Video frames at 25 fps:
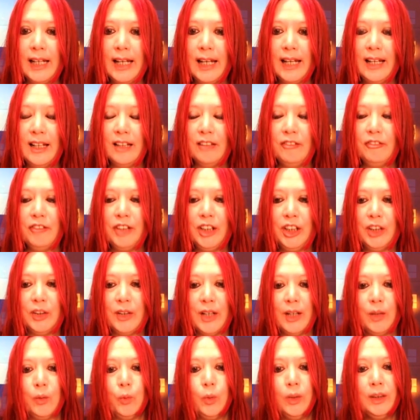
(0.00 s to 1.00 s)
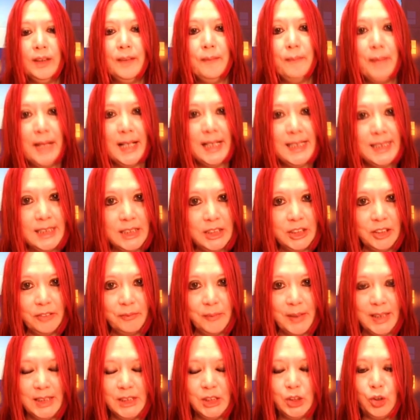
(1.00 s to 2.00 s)
and figure out what the message of
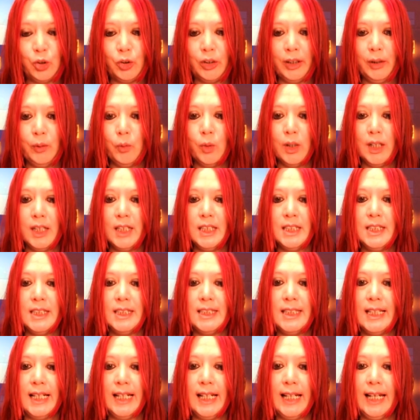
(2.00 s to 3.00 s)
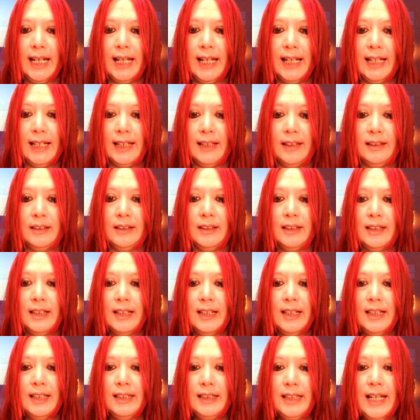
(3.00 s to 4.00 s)
my story was and
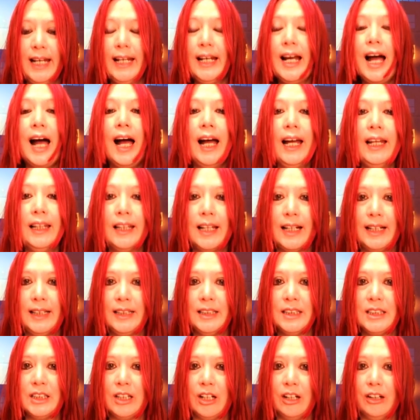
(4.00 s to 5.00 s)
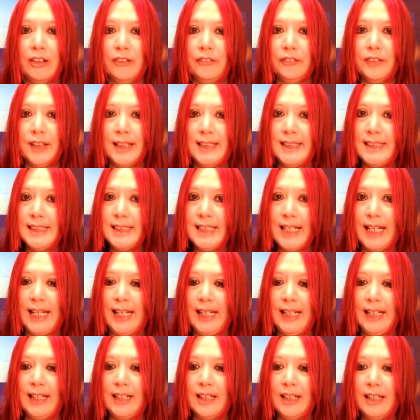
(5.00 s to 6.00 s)
take highlights of, let's
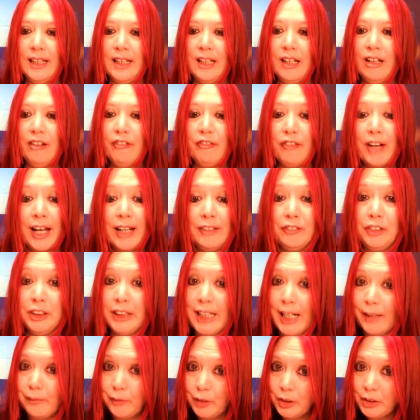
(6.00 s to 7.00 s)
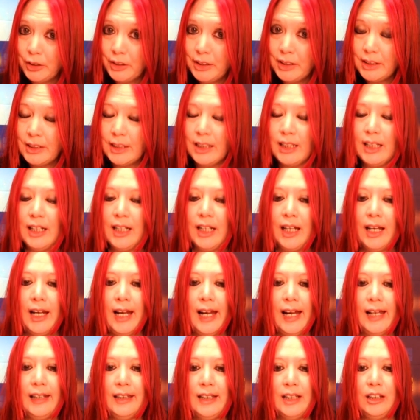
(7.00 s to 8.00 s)
say, five chapters
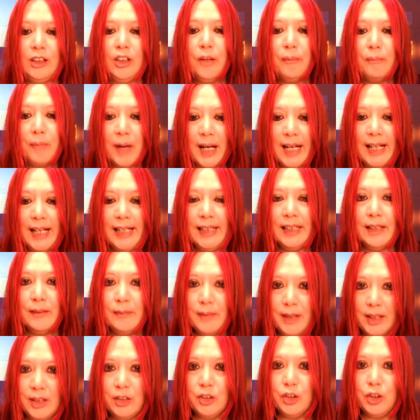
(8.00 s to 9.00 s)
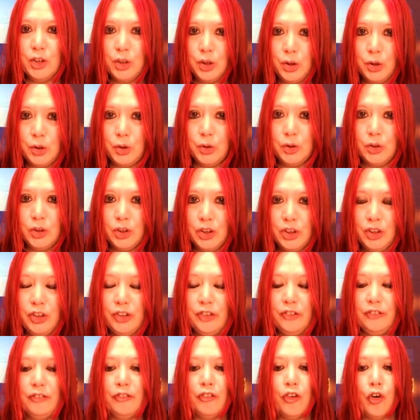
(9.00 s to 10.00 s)
and then combine them into
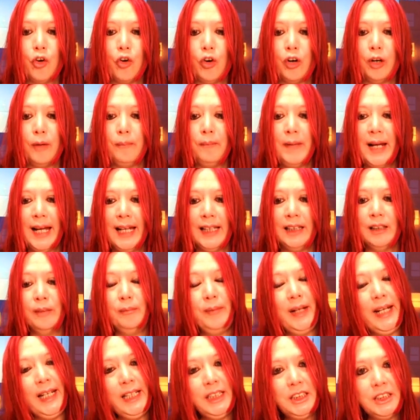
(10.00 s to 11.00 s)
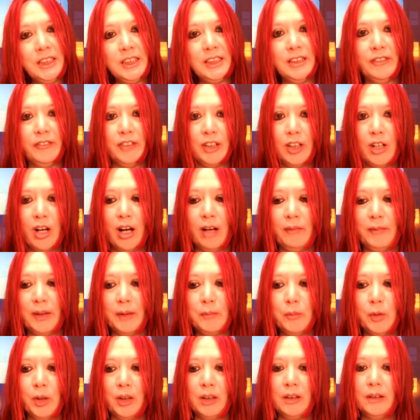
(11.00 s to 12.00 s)
two four panel pages of the comic
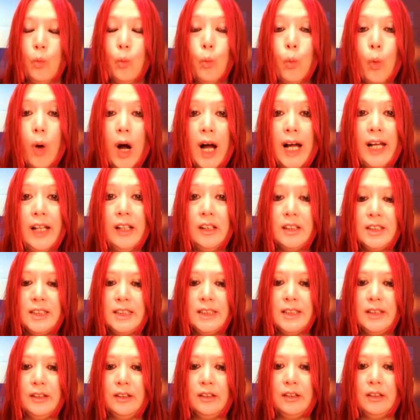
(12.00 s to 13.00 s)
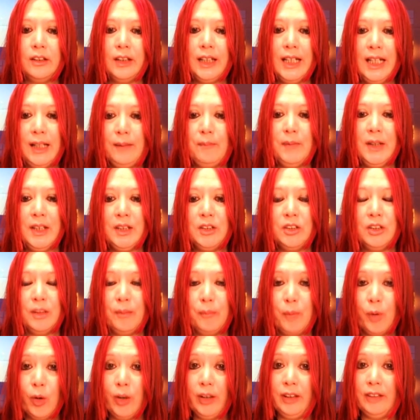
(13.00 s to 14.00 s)
book while still keeping to the
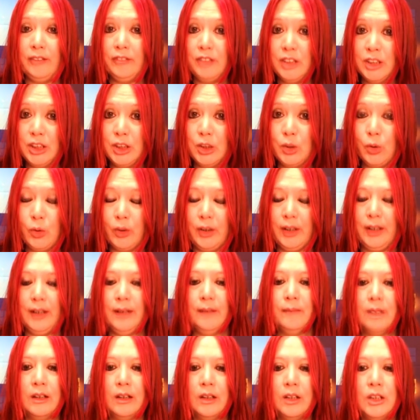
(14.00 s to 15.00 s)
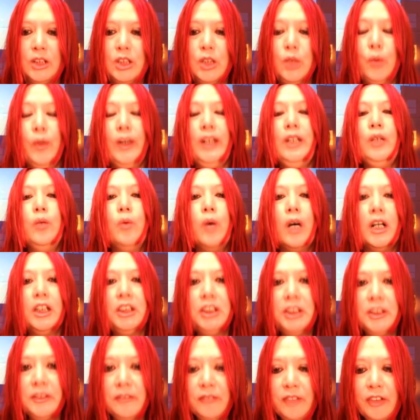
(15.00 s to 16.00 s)
point of the story. So when you
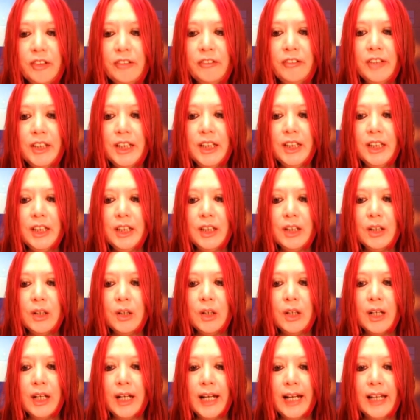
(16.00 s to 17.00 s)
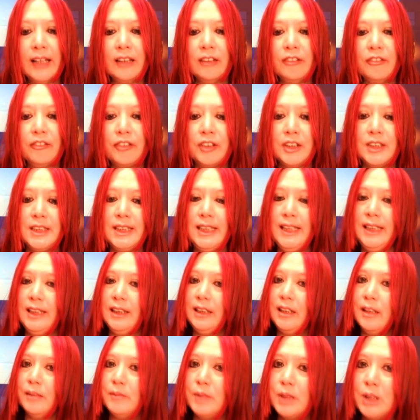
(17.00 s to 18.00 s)
watch a movie and the first scene
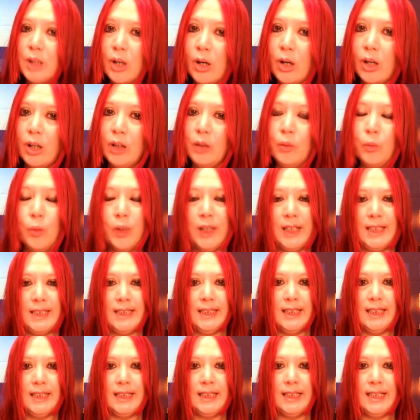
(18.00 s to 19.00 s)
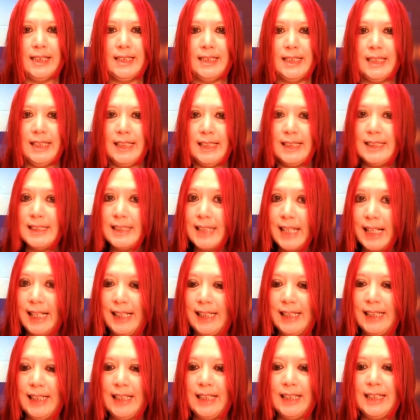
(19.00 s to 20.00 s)
comes on, what is it? Is it
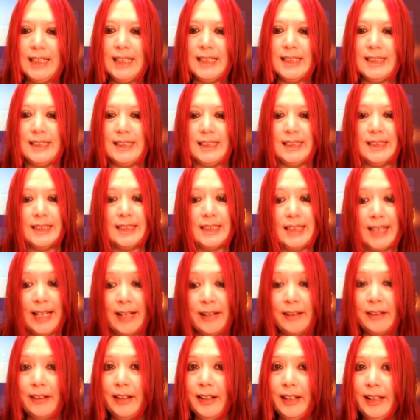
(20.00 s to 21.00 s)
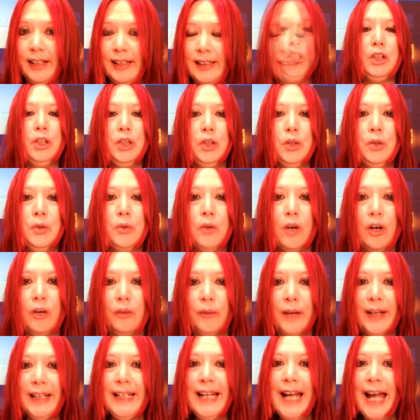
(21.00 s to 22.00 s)
exciting? Is it scary? You
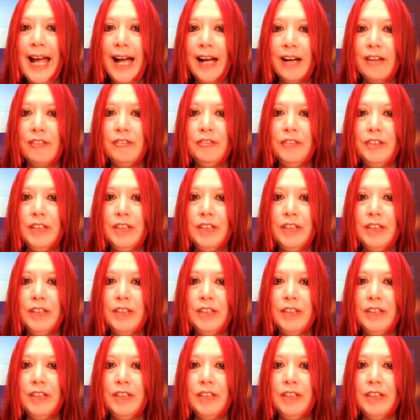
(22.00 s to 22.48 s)
already have